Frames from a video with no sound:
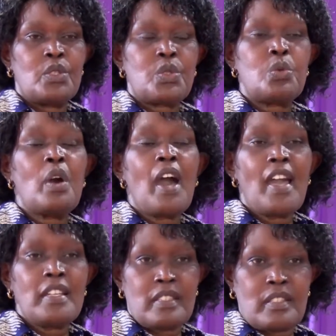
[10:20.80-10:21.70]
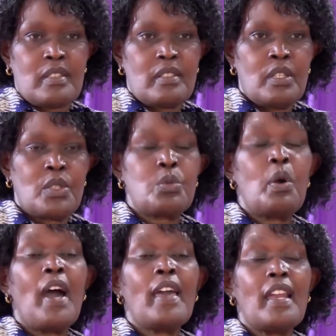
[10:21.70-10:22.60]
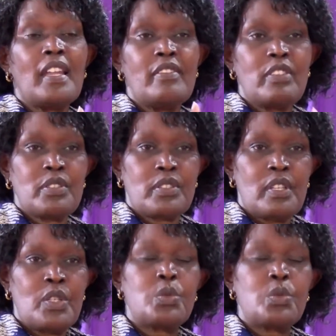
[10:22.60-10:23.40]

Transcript: to heights, to higher levels,